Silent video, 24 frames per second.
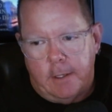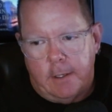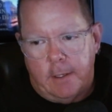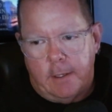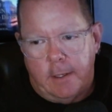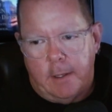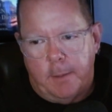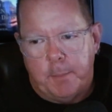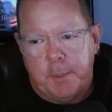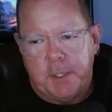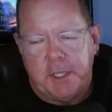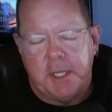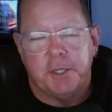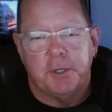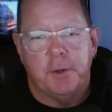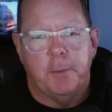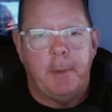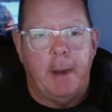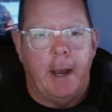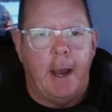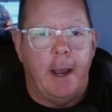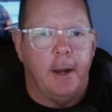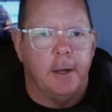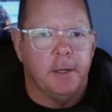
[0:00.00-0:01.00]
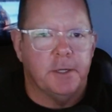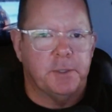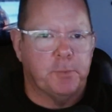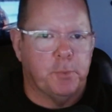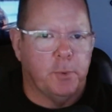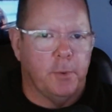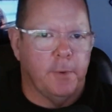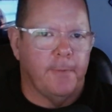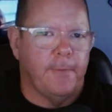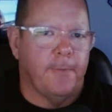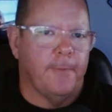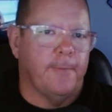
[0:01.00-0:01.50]
potential buyer's
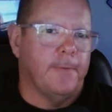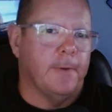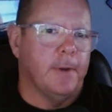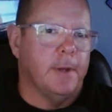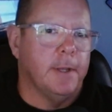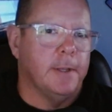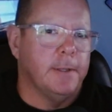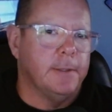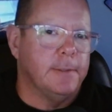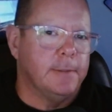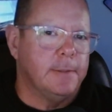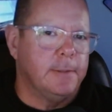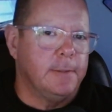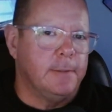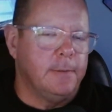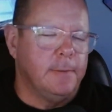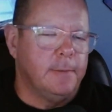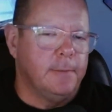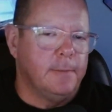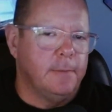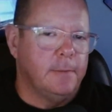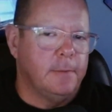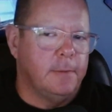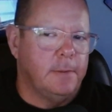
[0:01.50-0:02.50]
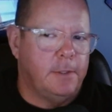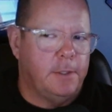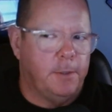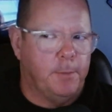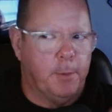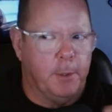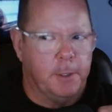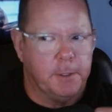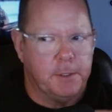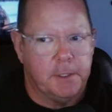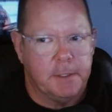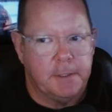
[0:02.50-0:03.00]
proof of funds to
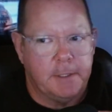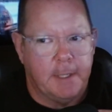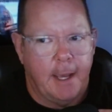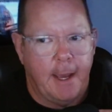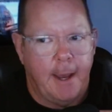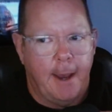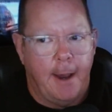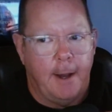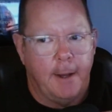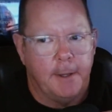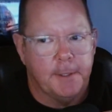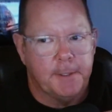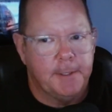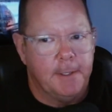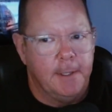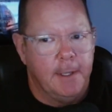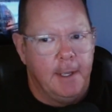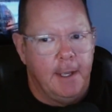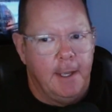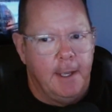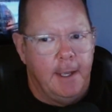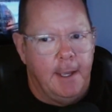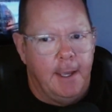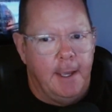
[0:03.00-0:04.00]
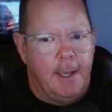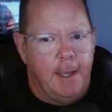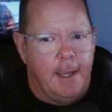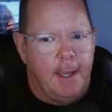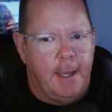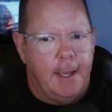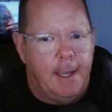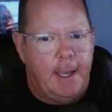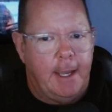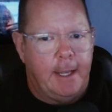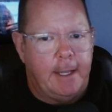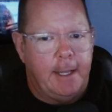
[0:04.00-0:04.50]
purchase a house,
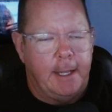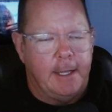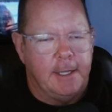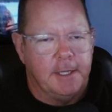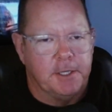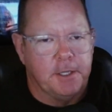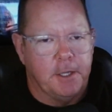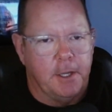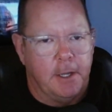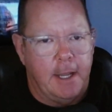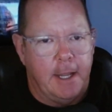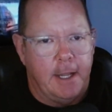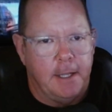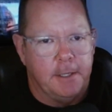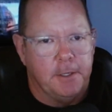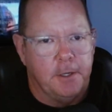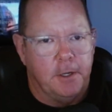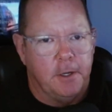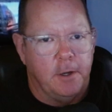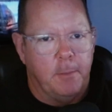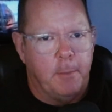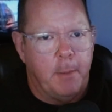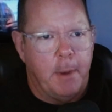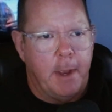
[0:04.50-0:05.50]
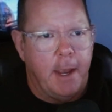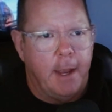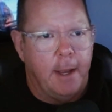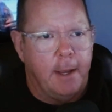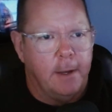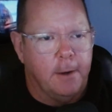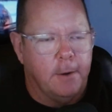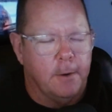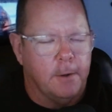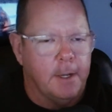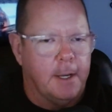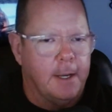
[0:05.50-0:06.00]
and they just go down to their
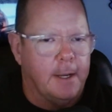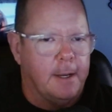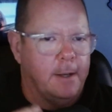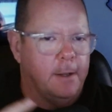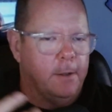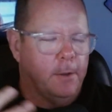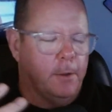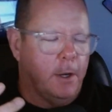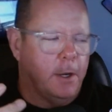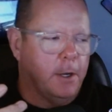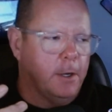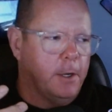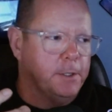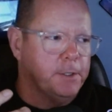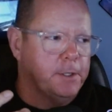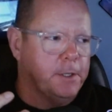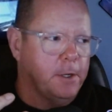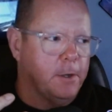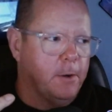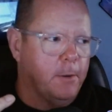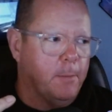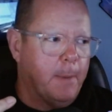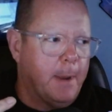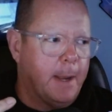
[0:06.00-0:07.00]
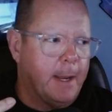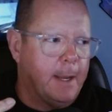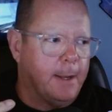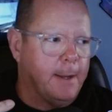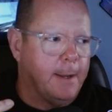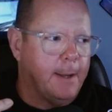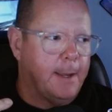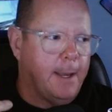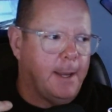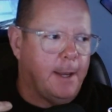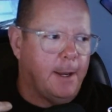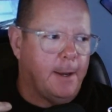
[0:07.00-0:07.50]
bank, or they log onto their bank
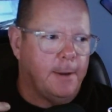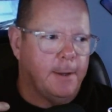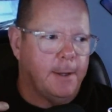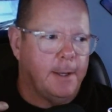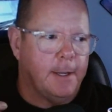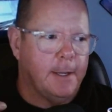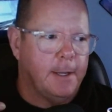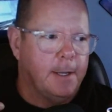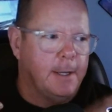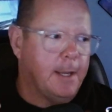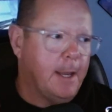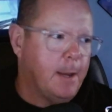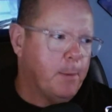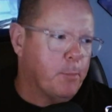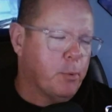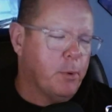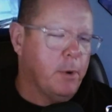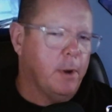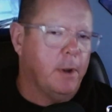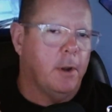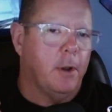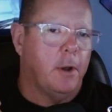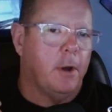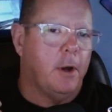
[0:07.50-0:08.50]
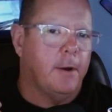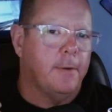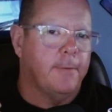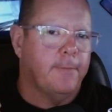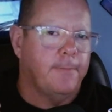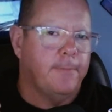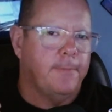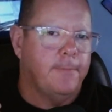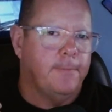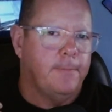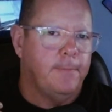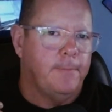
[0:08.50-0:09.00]
account, and then they print
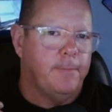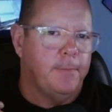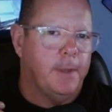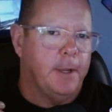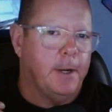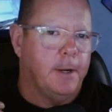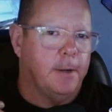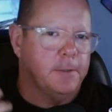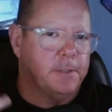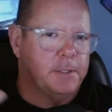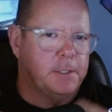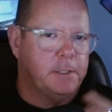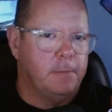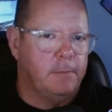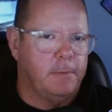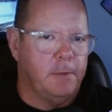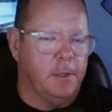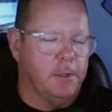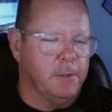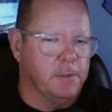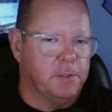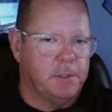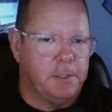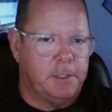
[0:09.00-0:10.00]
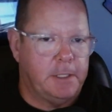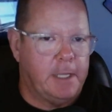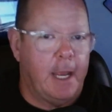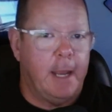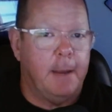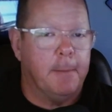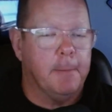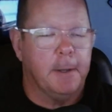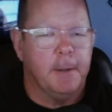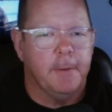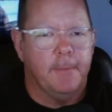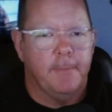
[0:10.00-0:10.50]
off their
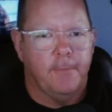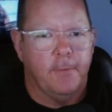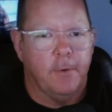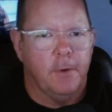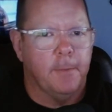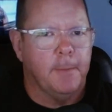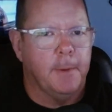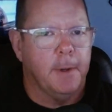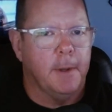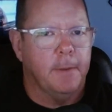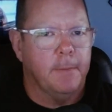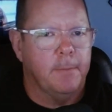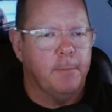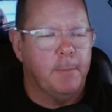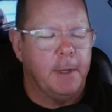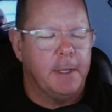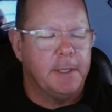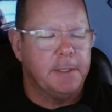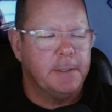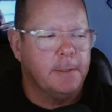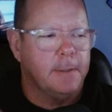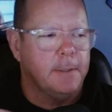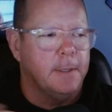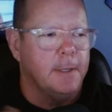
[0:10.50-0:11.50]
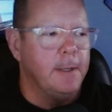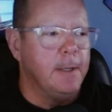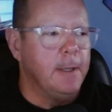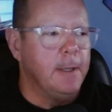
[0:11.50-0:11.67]
statement for the month, basically.